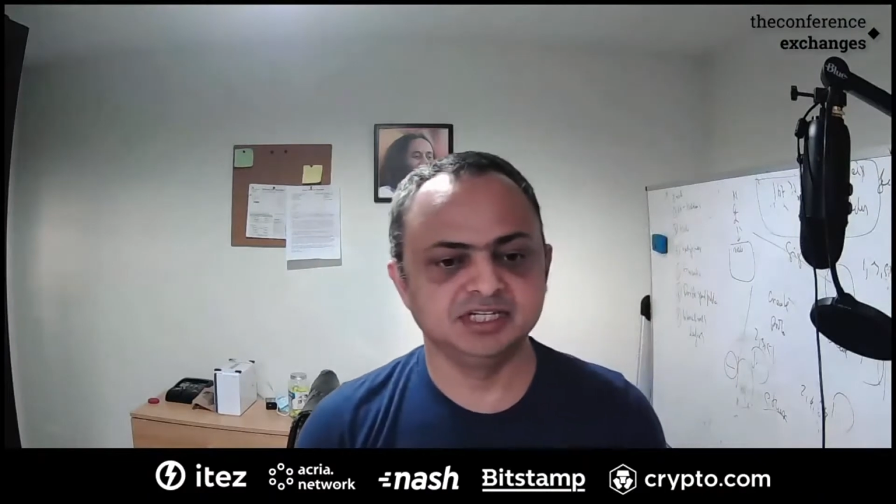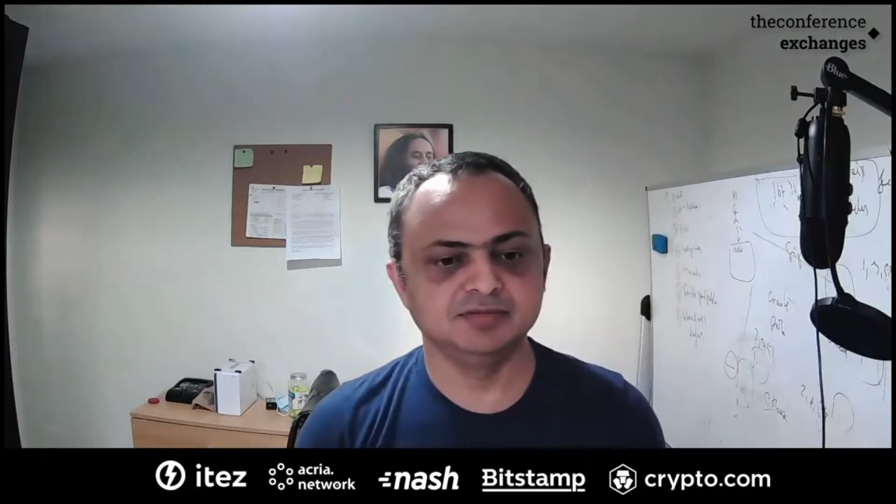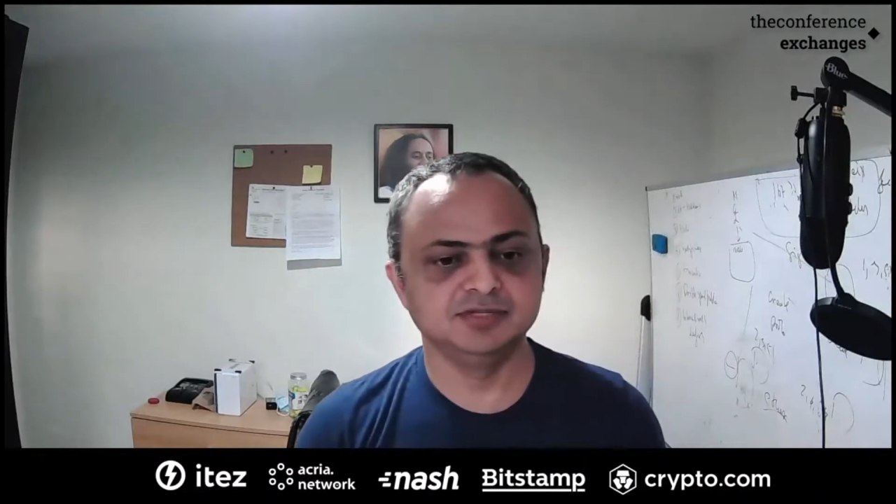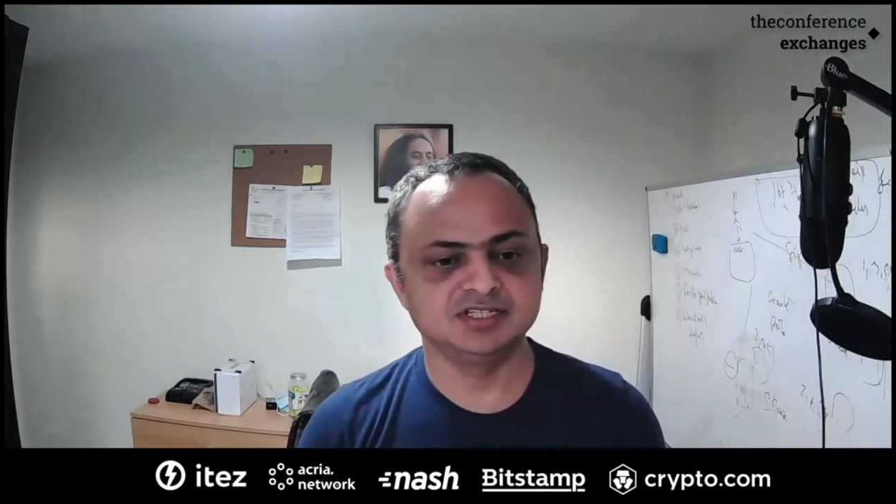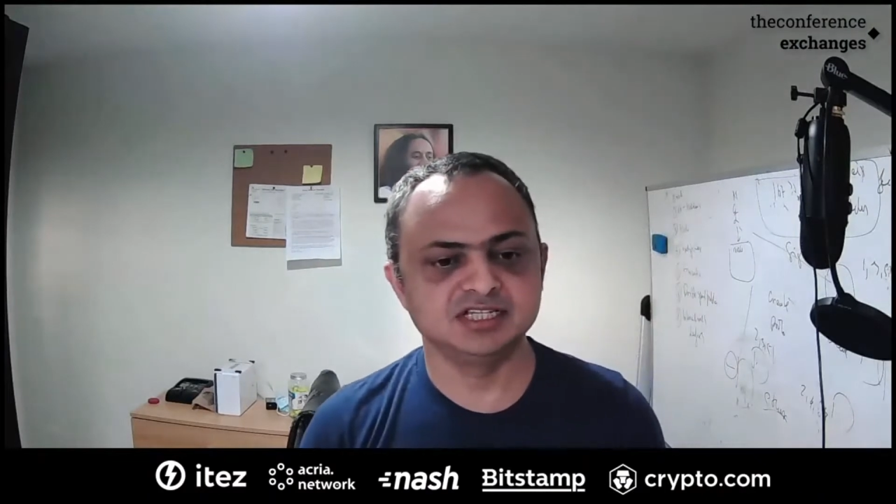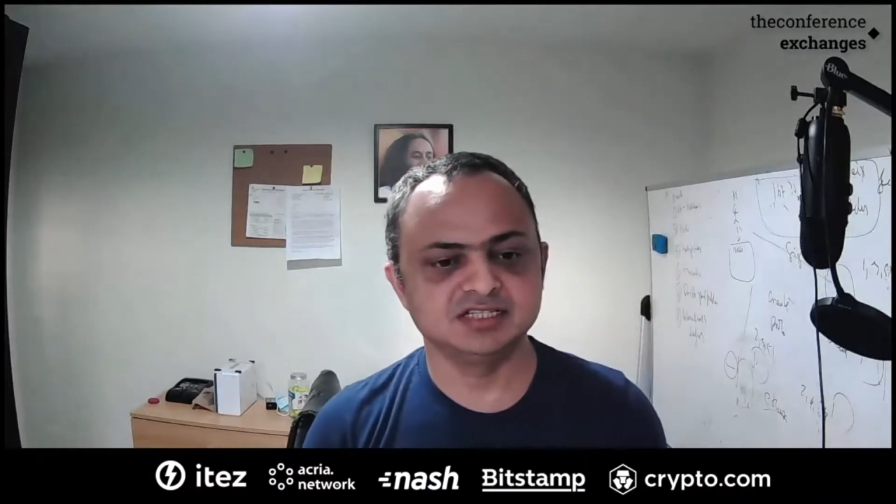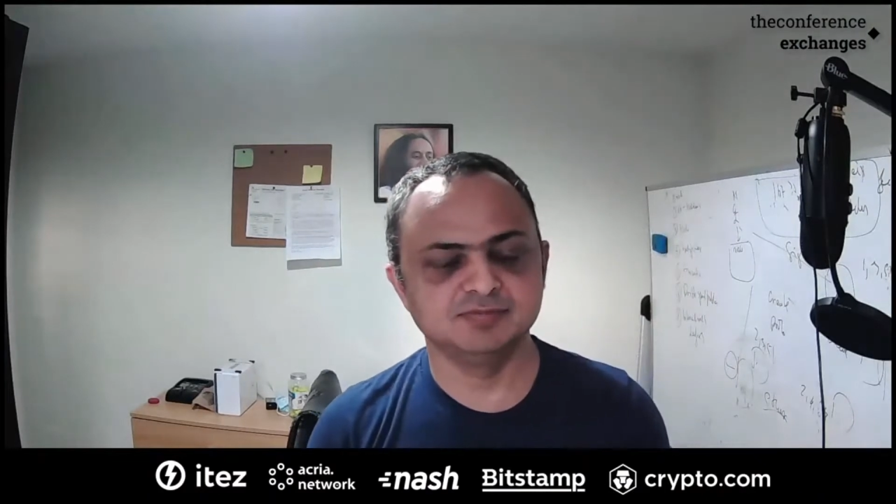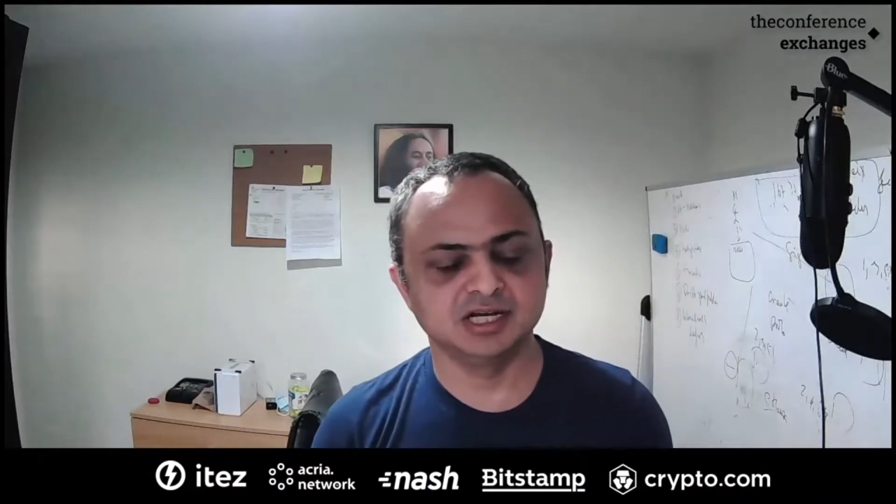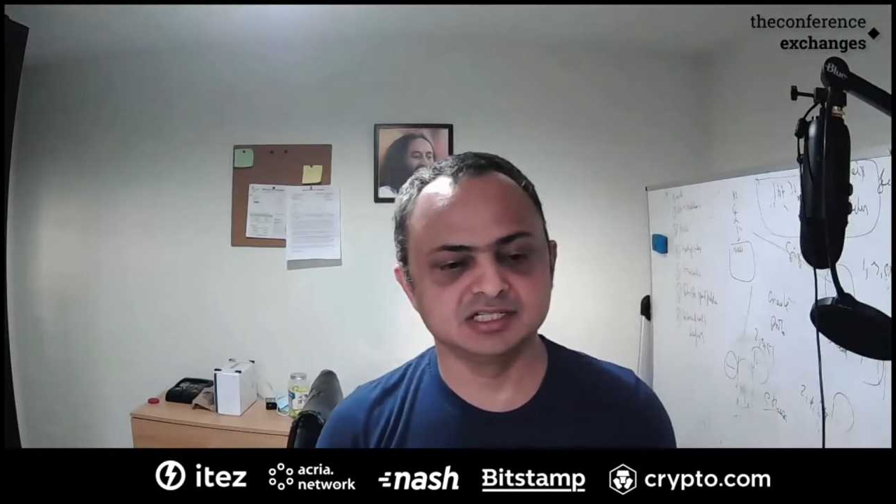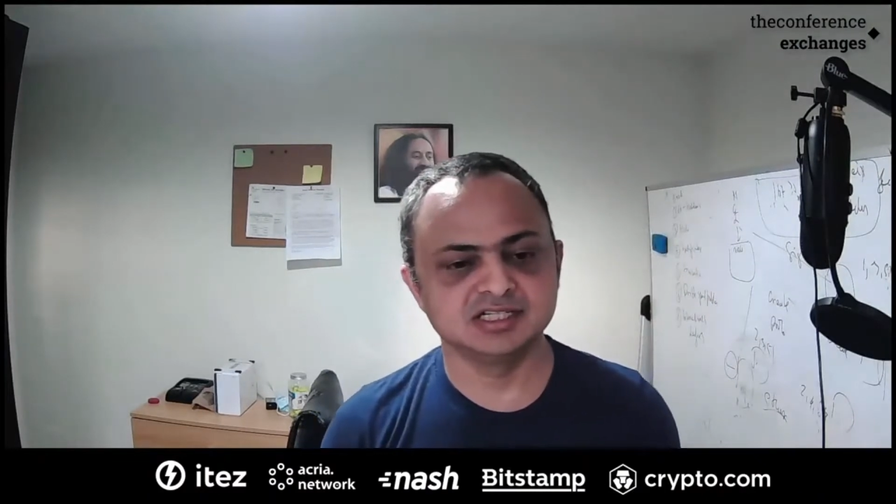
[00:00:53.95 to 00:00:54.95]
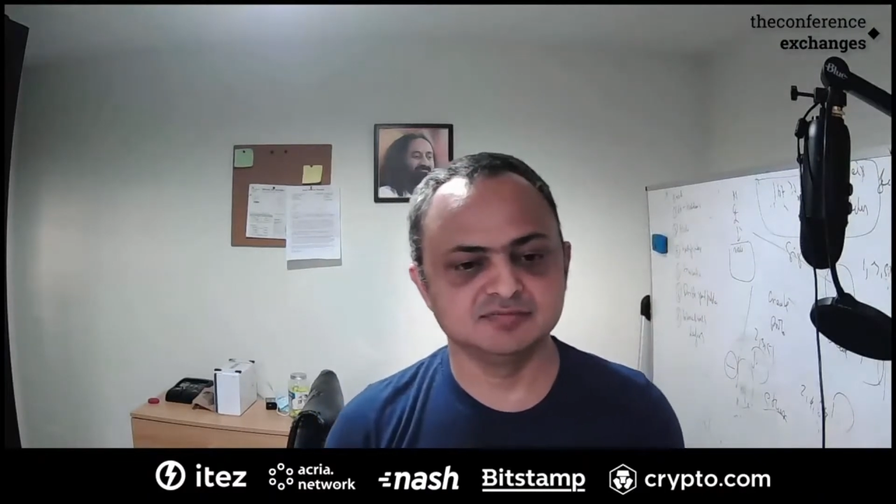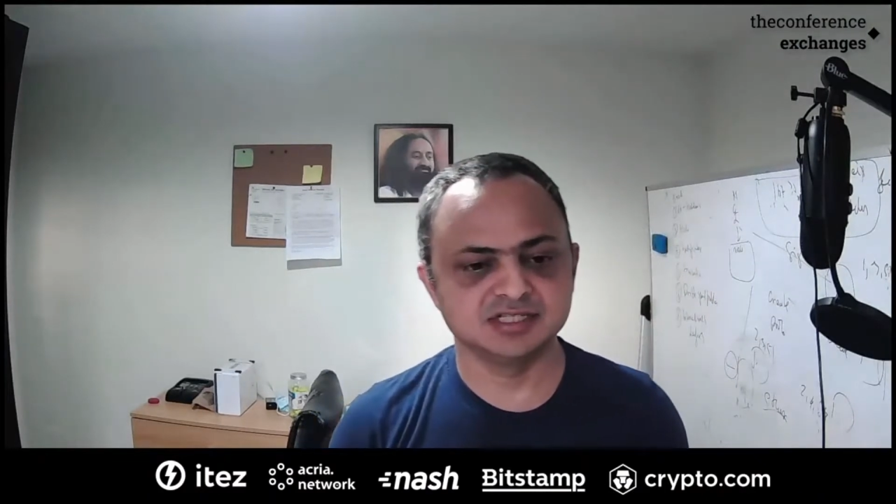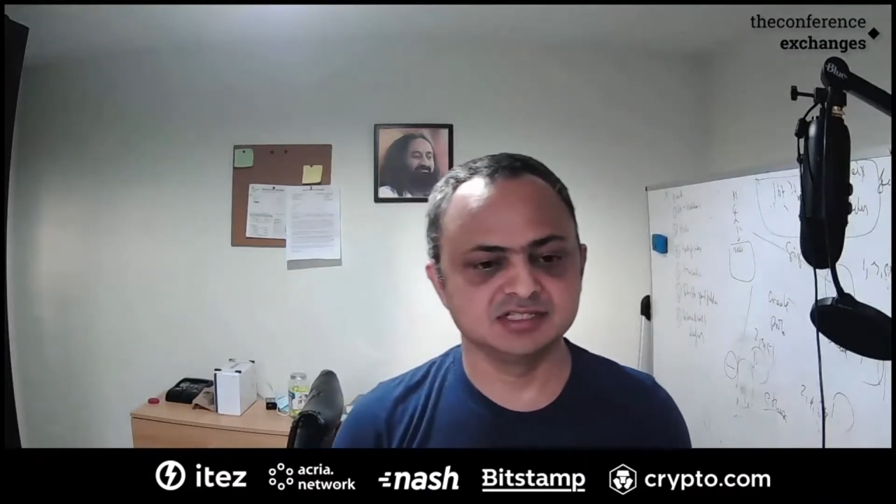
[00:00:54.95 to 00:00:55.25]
PwC's blockchain